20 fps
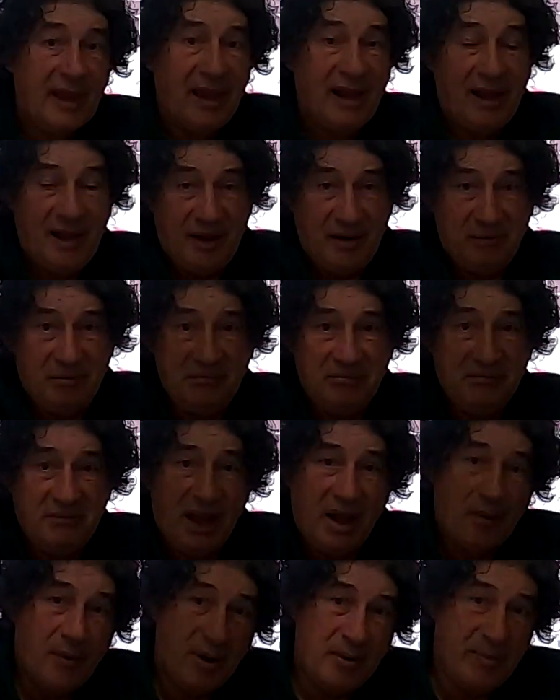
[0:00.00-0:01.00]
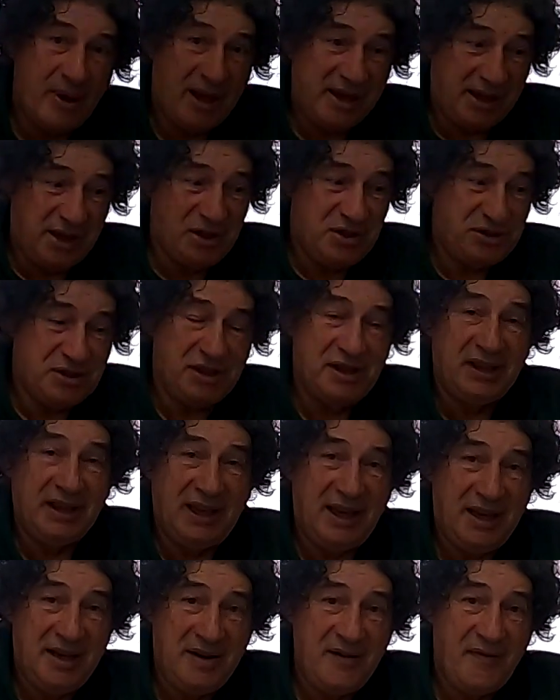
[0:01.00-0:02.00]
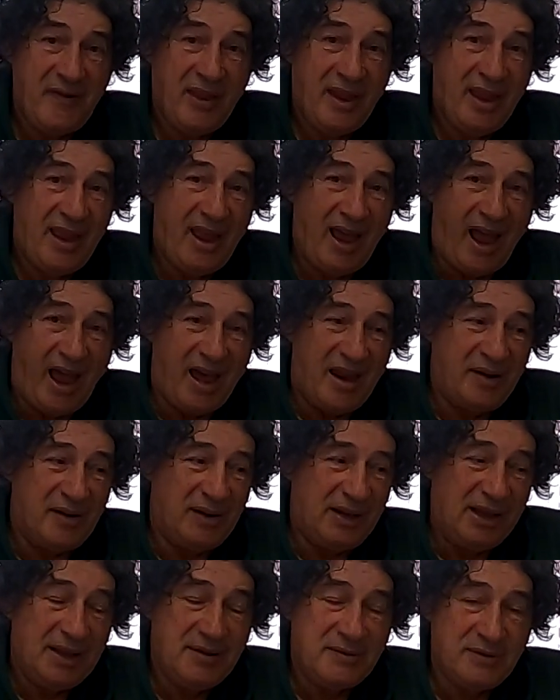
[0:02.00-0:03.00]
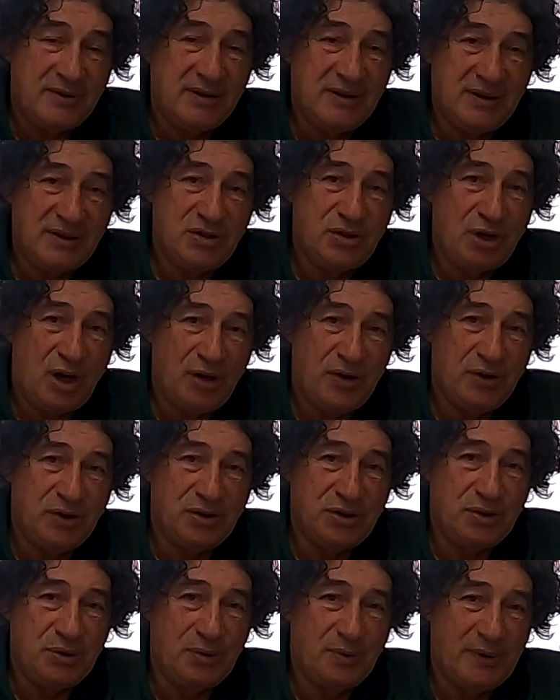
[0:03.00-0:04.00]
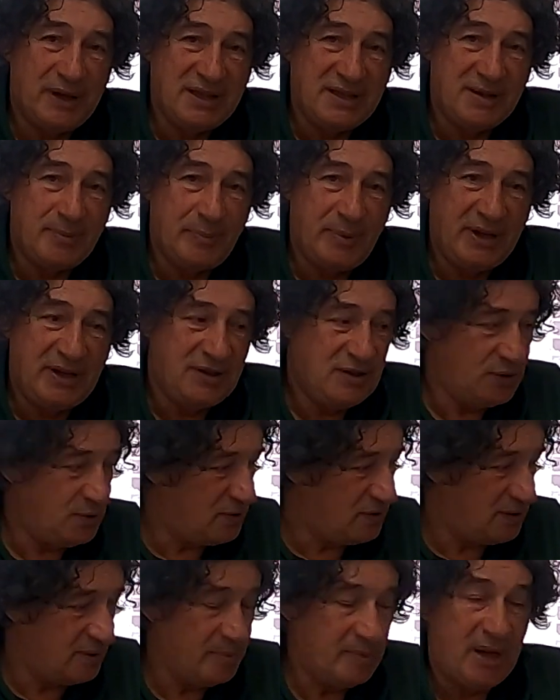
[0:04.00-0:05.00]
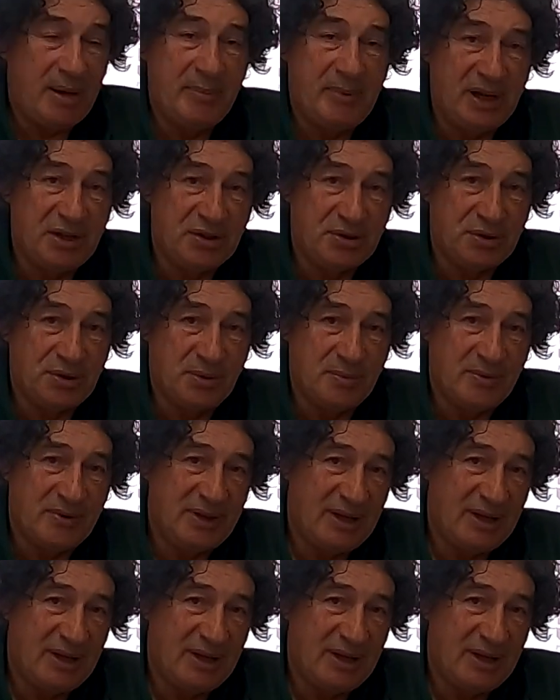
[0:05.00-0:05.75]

Hi, now we're in my kitchen again, and let's show you two recipes using my mushrooms.